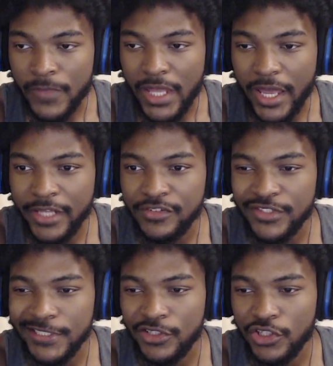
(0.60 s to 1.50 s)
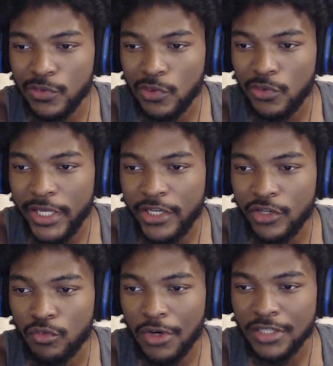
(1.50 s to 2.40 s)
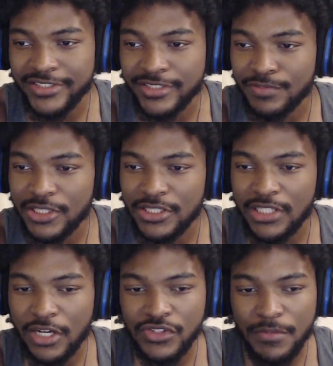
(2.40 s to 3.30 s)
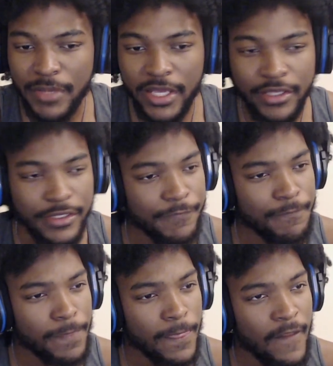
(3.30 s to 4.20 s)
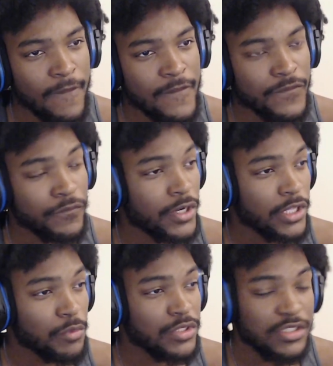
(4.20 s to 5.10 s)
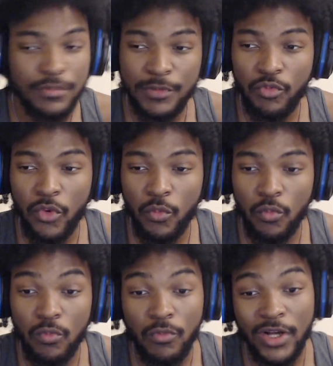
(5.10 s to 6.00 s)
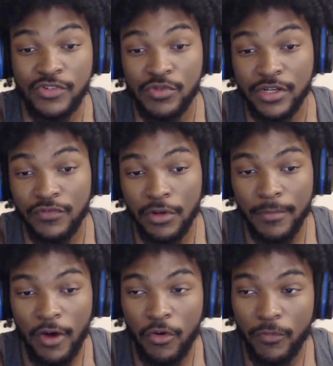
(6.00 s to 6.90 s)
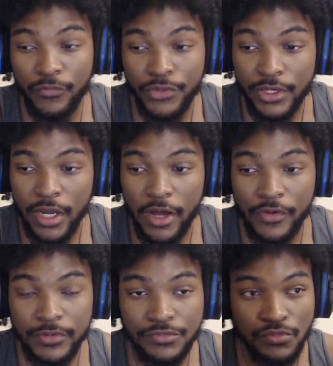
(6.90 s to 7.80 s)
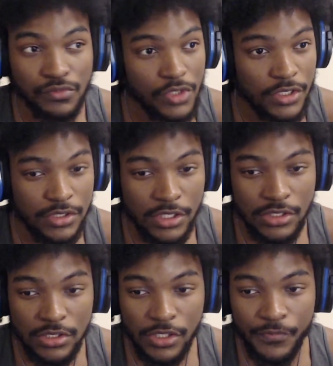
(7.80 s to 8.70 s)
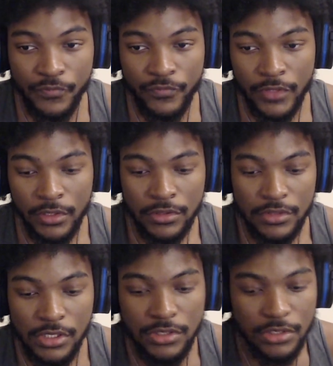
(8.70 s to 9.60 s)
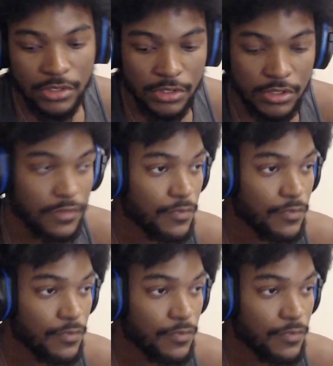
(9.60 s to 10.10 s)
18 year old Adin Ross explains how to make it. Fuck it, we're just gonna be re- watch whatever on my home feed now. Let's let's see, let's see this.